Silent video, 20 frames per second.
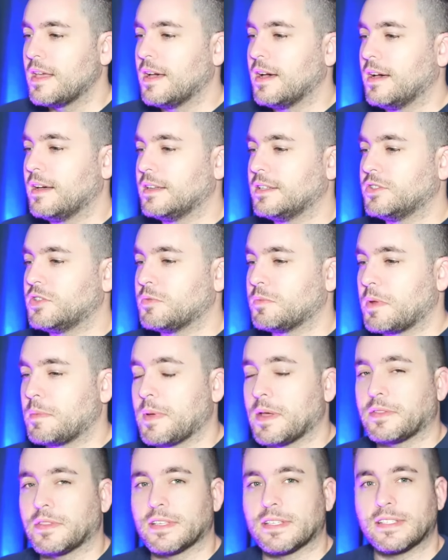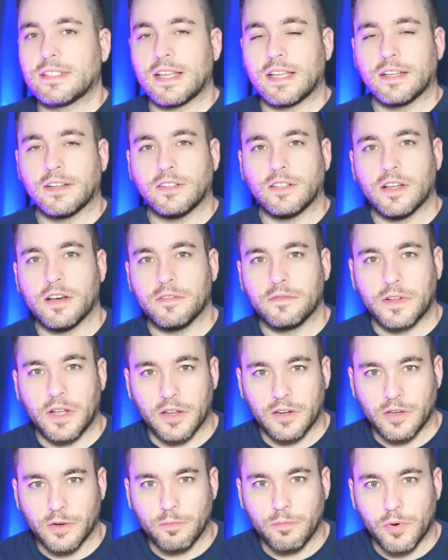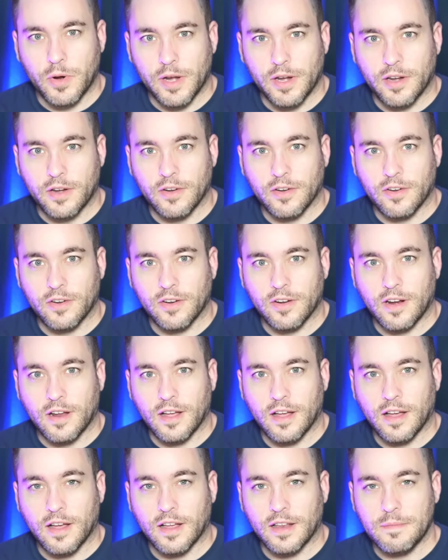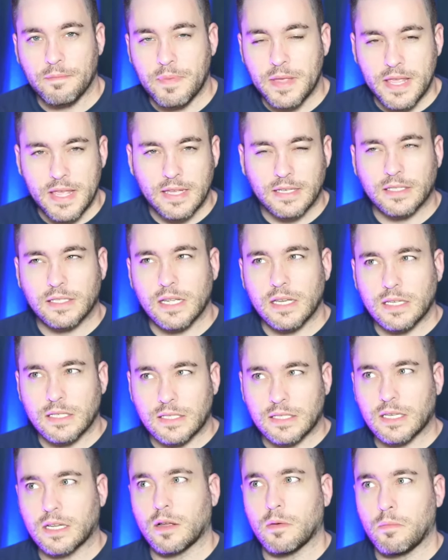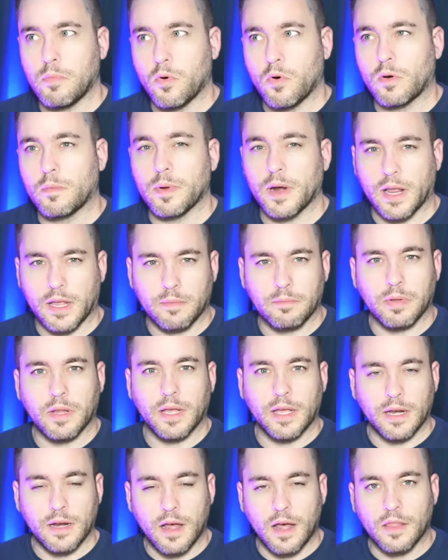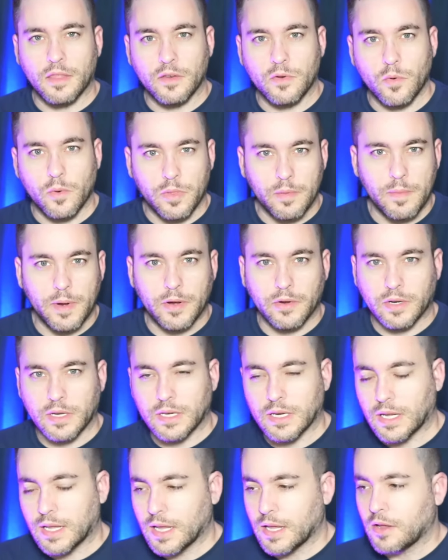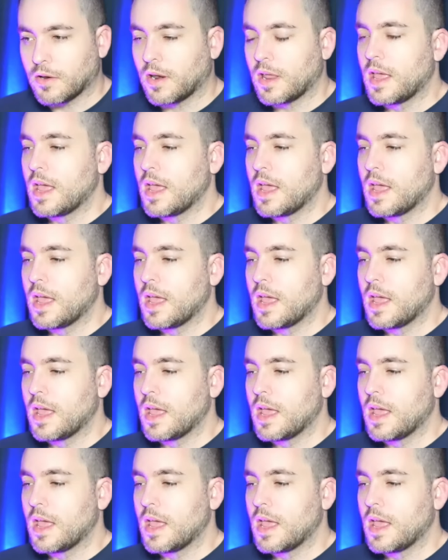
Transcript: Uh, he told me about the sale of Gundam Breaker on PSN in Singapore, but I can play it on the North American account.